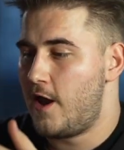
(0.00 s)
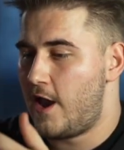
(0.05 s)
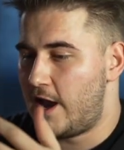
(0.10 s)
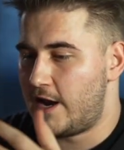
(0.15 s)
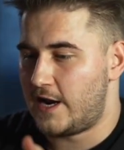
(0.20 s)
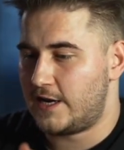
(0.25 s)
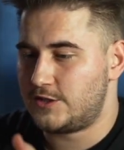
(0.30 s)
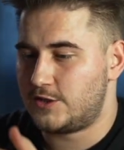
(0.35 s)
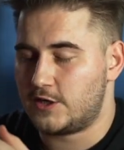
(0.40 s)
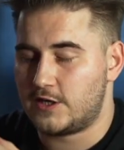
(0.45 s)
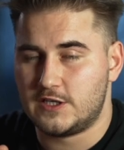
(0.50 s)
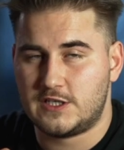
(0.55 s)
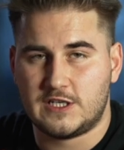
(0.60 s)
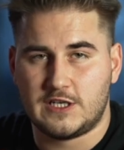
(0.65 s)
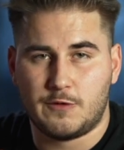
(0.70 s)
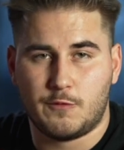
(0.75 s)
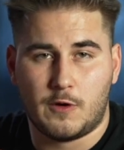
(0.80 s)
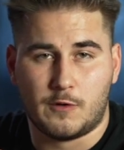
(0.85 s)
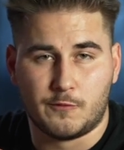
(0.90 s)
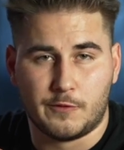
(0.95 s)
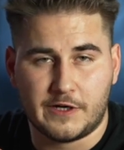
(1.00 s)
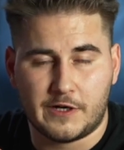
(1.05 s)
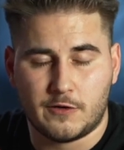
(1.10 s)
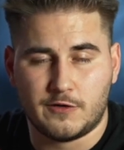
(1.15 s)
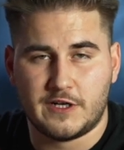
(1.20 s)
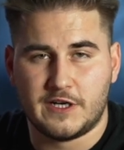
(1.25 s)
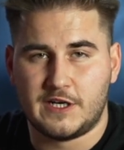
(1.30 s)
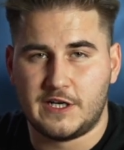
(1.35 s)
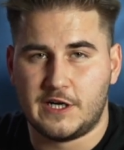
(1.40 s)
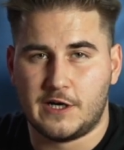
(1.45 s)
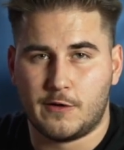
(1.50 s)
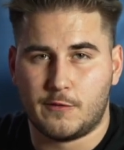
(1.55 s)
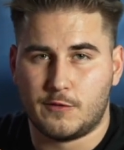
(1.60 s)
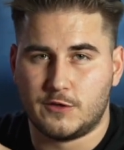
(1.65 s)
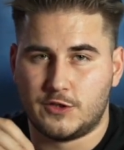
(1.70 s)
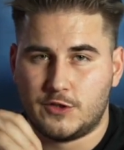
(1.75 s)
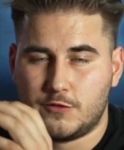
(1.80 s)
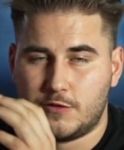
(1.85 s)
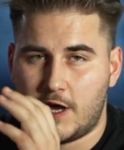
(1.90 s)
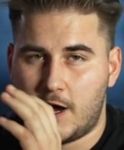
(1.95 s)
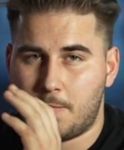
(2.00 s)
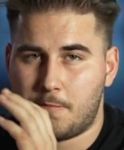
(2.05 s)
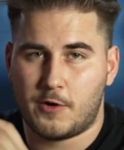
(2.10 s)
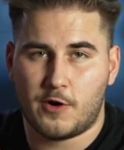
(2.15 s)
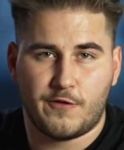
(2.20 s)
And as you could see, what Rico did here was do that